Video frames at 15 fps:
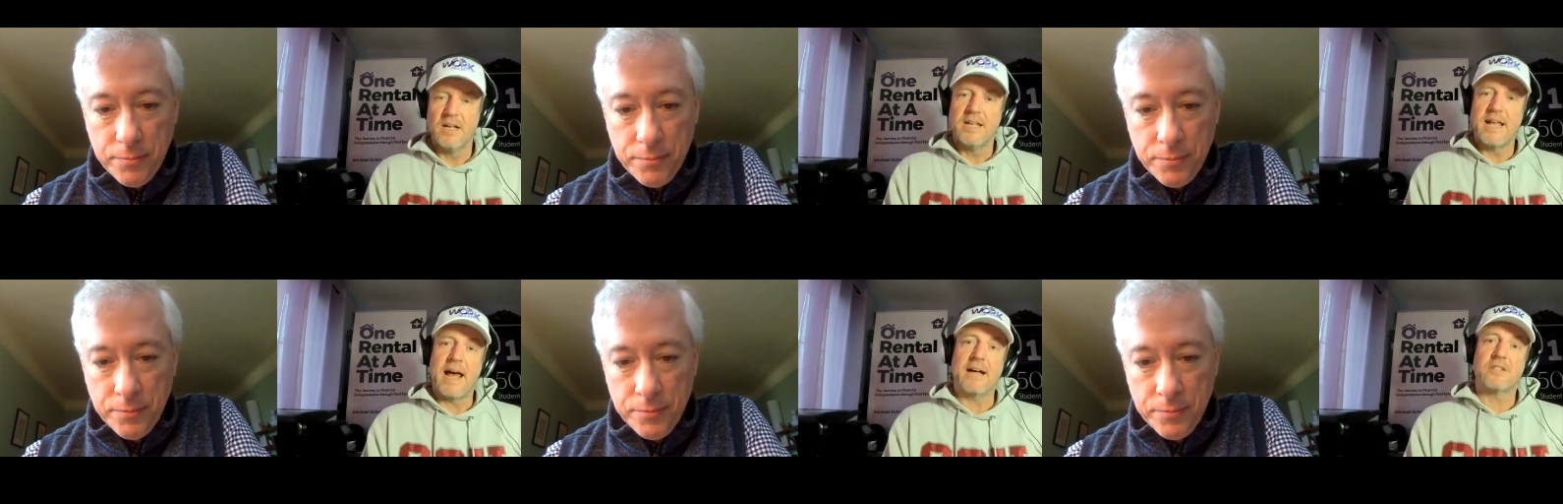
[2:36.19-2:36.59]

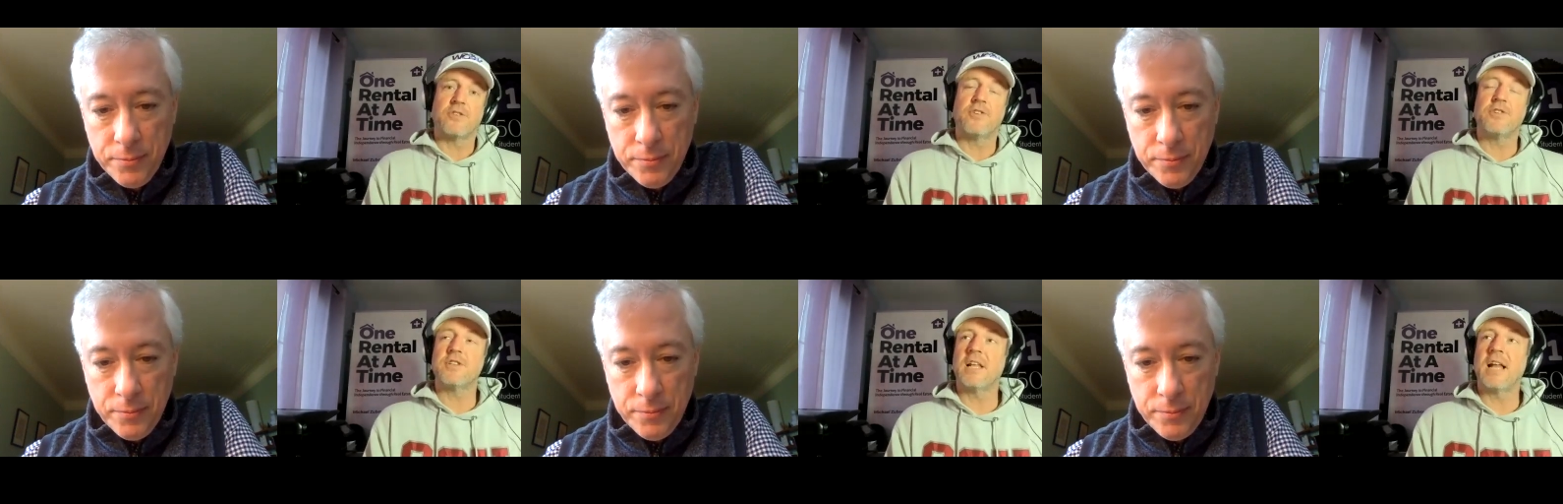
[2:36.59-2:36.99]
Speaker 1: Yeah. So
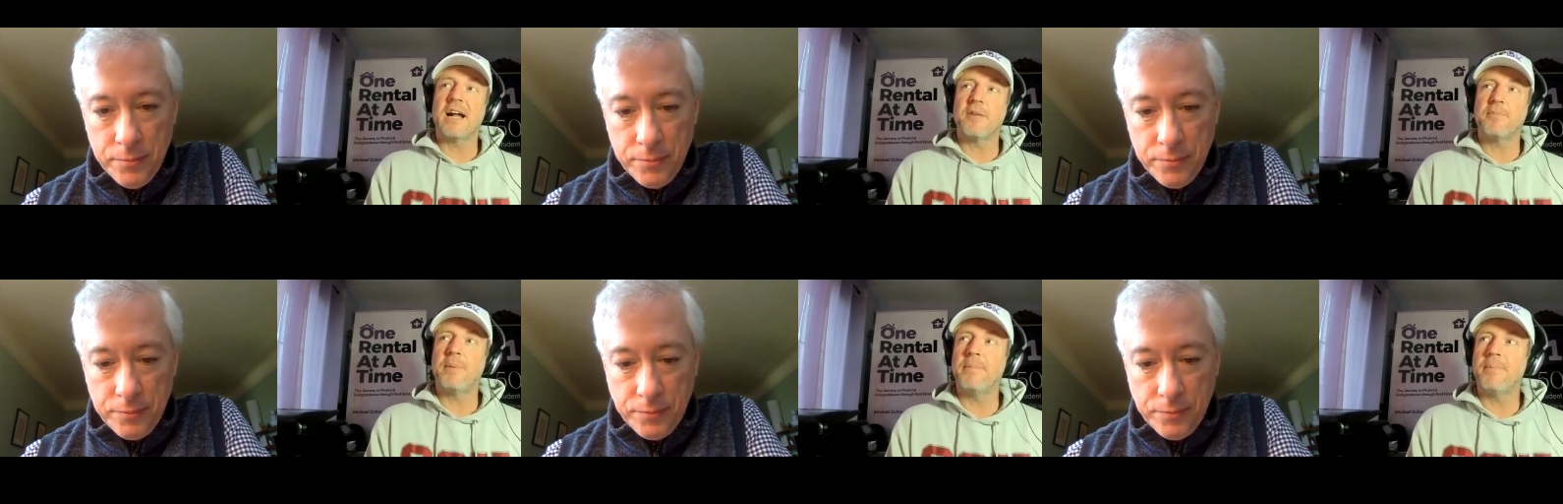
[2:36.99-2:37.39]
there's a
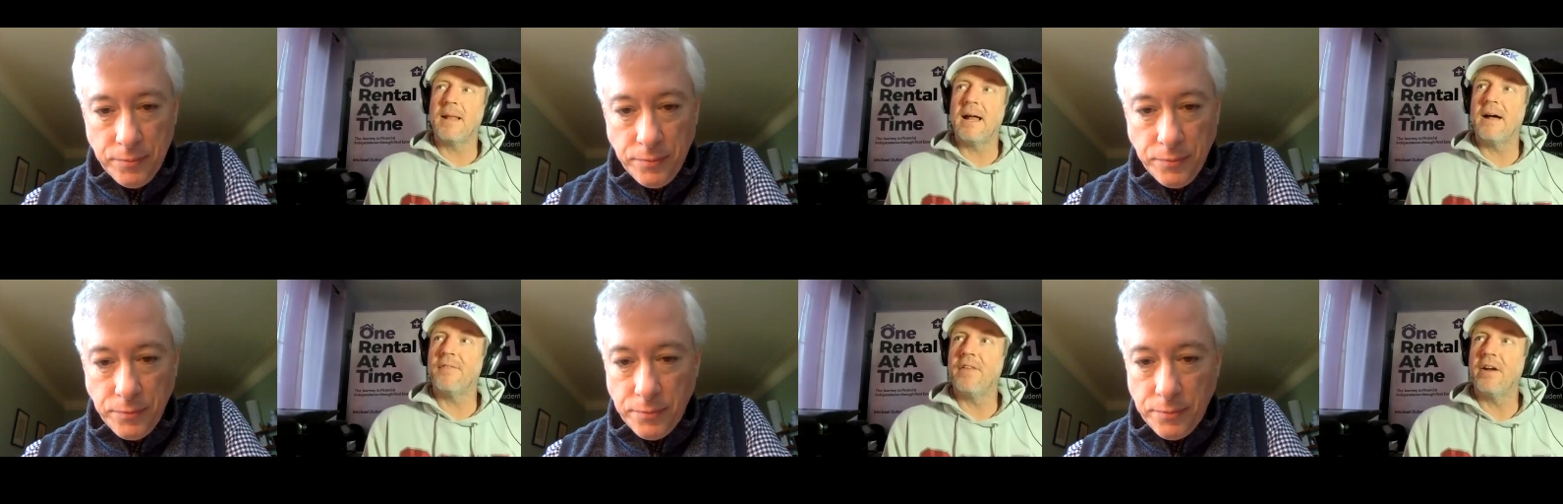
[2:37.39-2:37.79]
lot of people
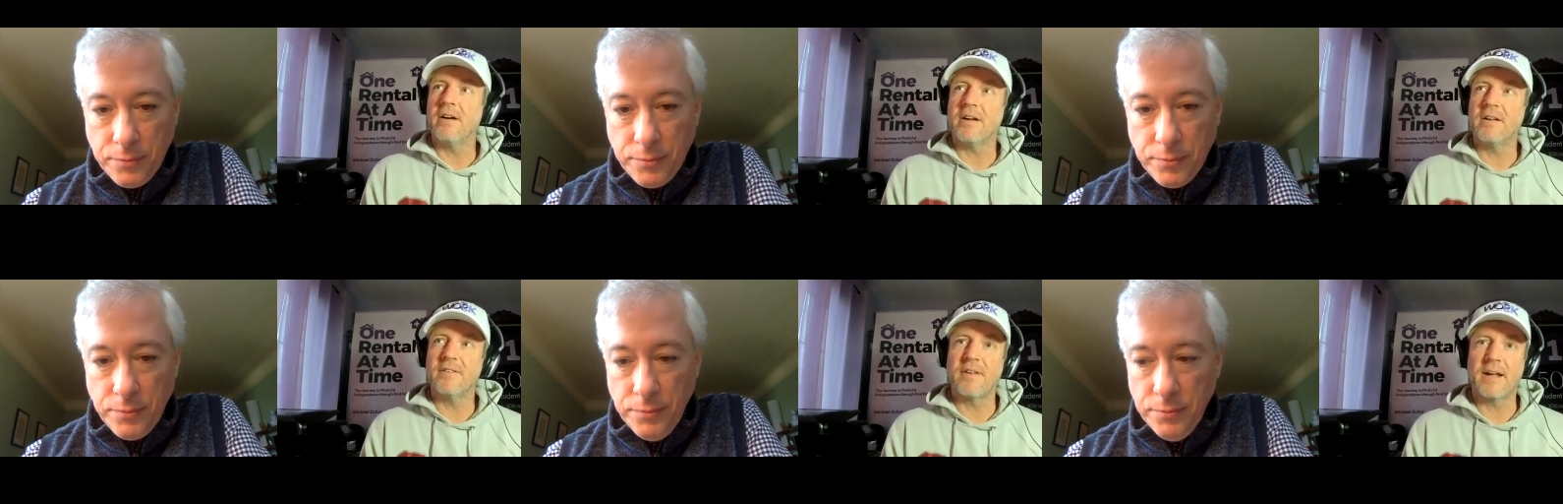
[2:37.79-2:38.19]
out there,
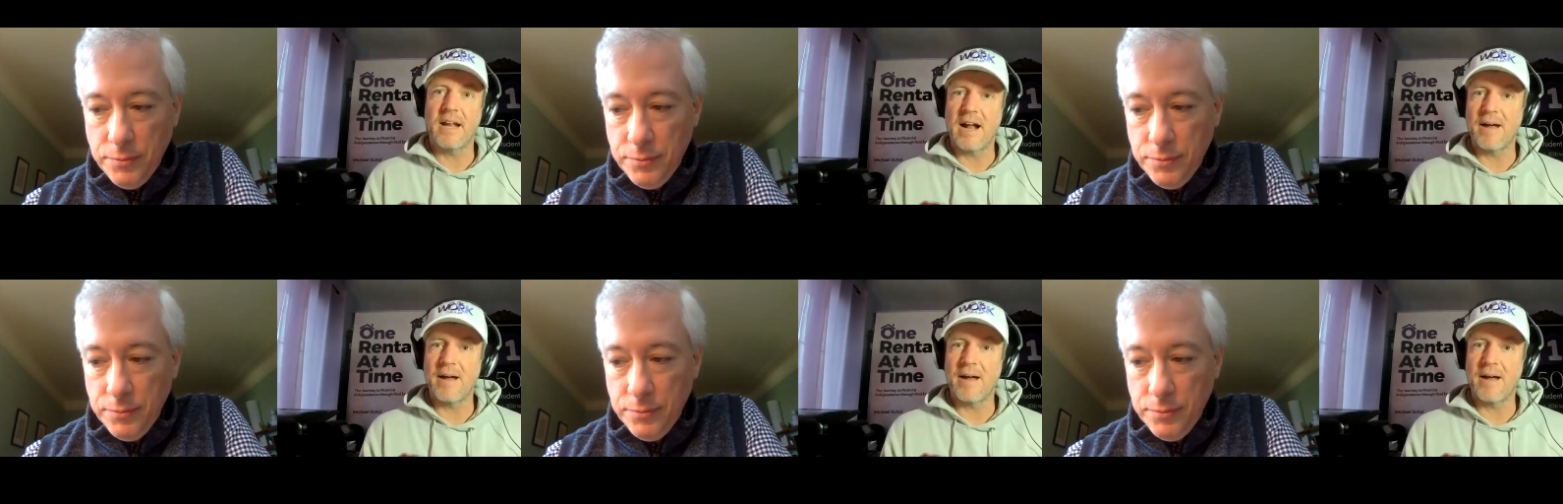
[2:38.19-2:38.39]
because again,